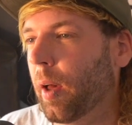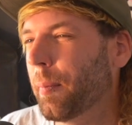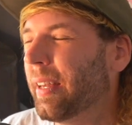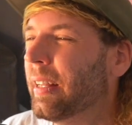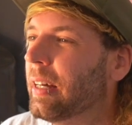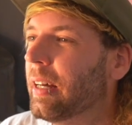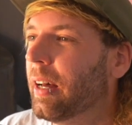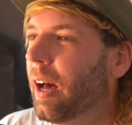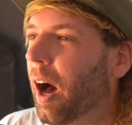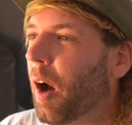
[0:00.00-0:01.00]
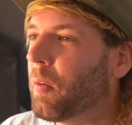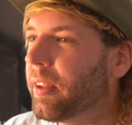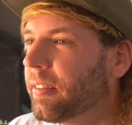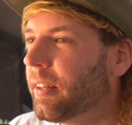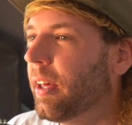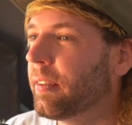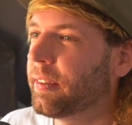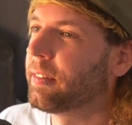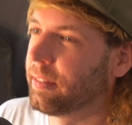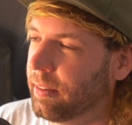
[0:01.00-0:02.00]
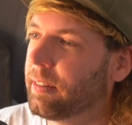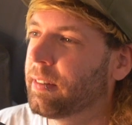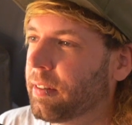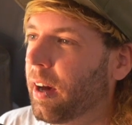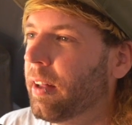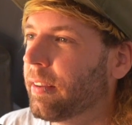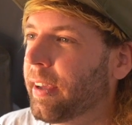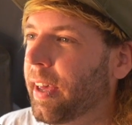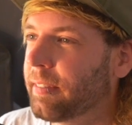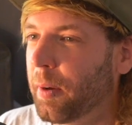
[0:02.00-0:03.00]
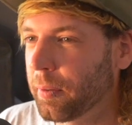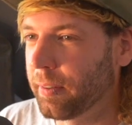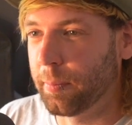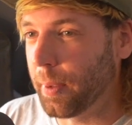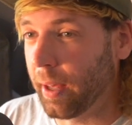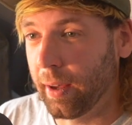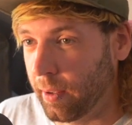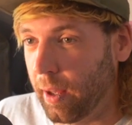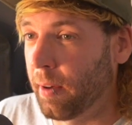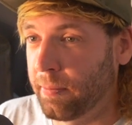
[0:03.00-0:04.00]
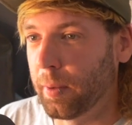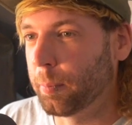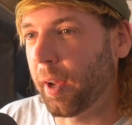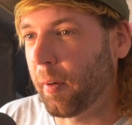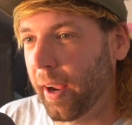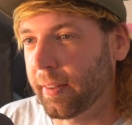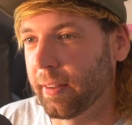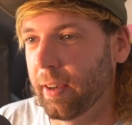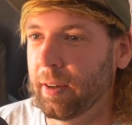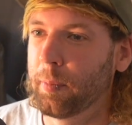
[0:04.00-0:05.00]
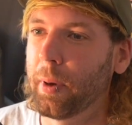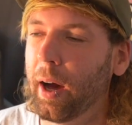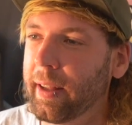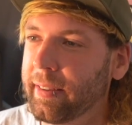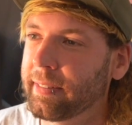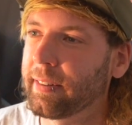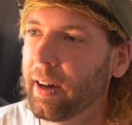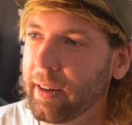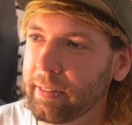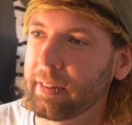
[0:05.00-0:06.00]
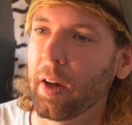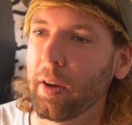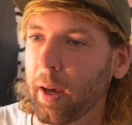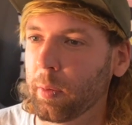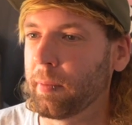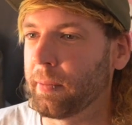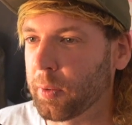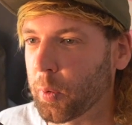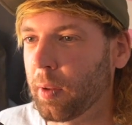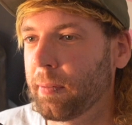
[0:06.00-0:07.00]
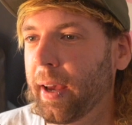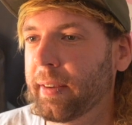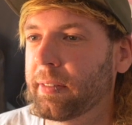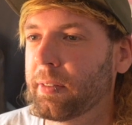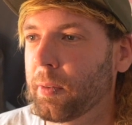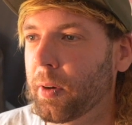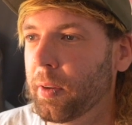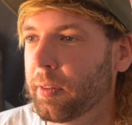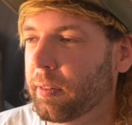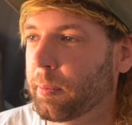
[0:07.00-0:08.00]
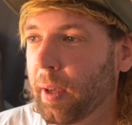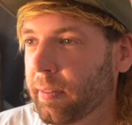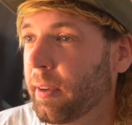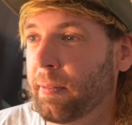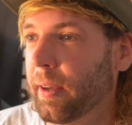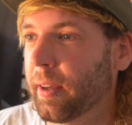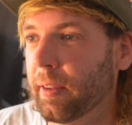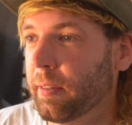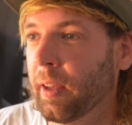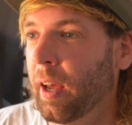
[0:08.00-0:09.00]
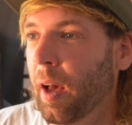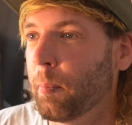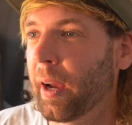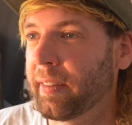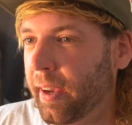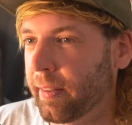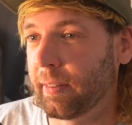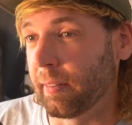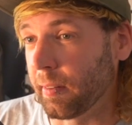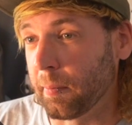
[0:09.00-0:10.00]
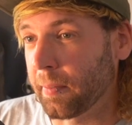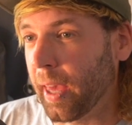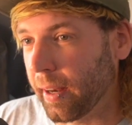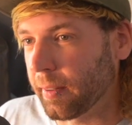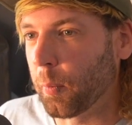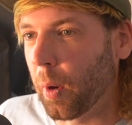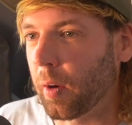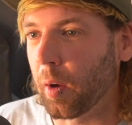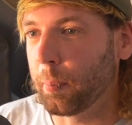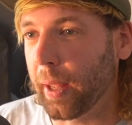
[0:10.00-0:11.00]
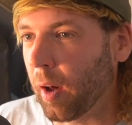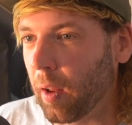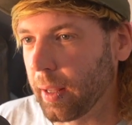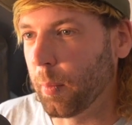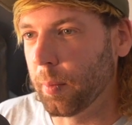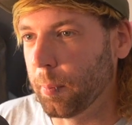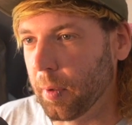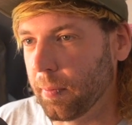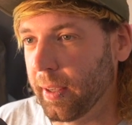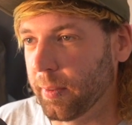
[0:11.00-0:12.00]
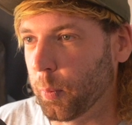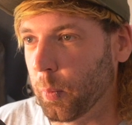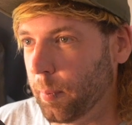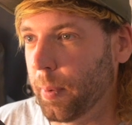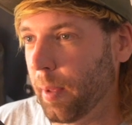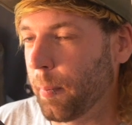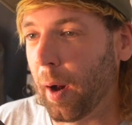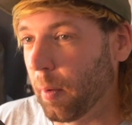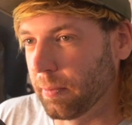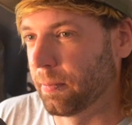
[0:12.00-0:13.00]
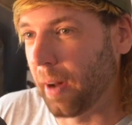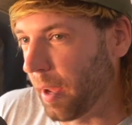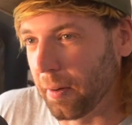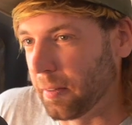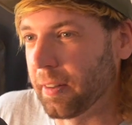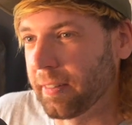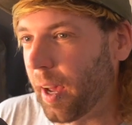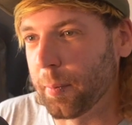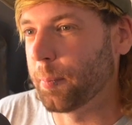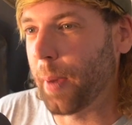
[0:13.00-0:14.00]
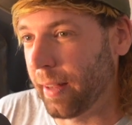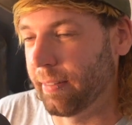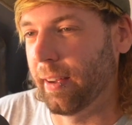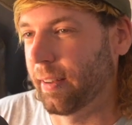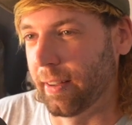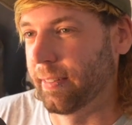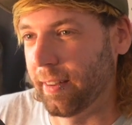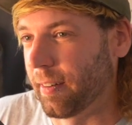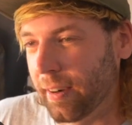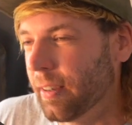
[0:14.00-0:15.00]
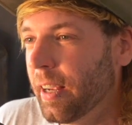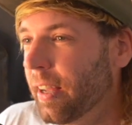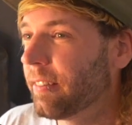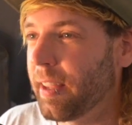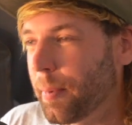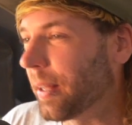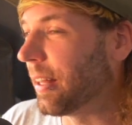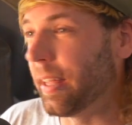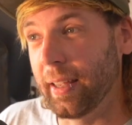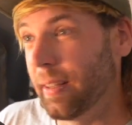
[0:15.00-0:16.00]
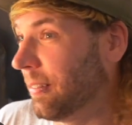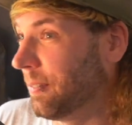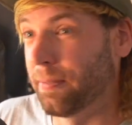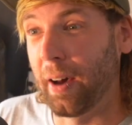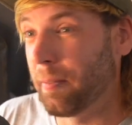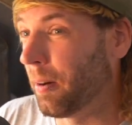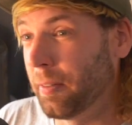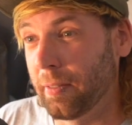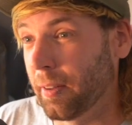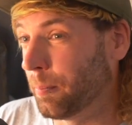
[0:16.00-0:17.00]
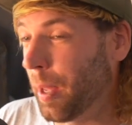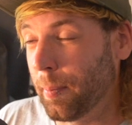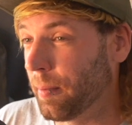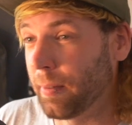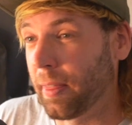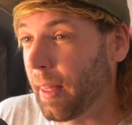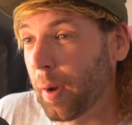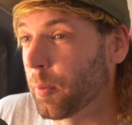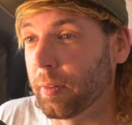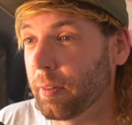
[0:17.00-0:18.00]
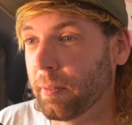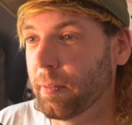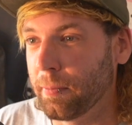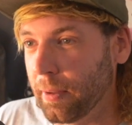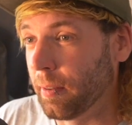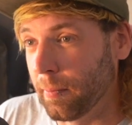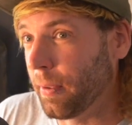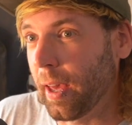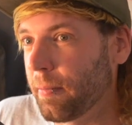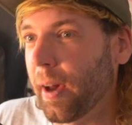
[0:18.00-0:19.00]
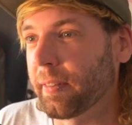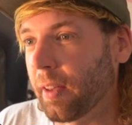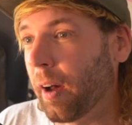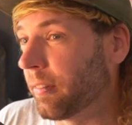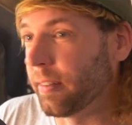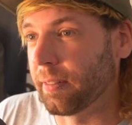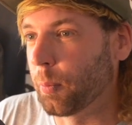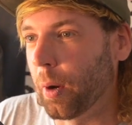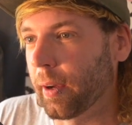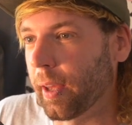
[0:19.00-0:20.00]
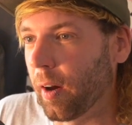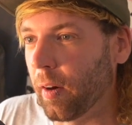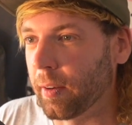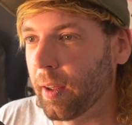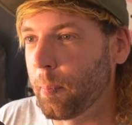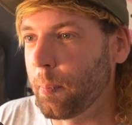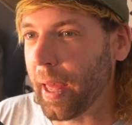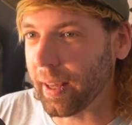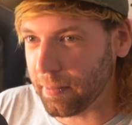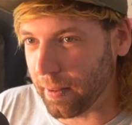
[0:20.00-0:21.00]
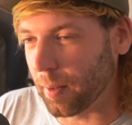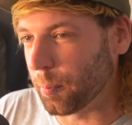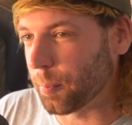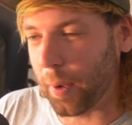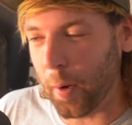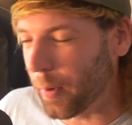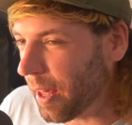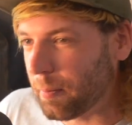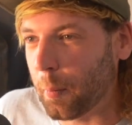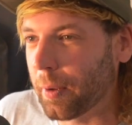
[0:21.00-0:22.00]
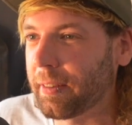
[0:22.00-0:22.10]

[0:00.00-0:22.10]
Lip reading: I mean, originally as a child, I guess I wanted to be a film director, but I decided to go down the visual effects route just because I figured my chances of getting to work on big Hollywood movies would be about 500 times better, because there are typically 500, maybe even 1,000 VFX artists working on big films, but only ever one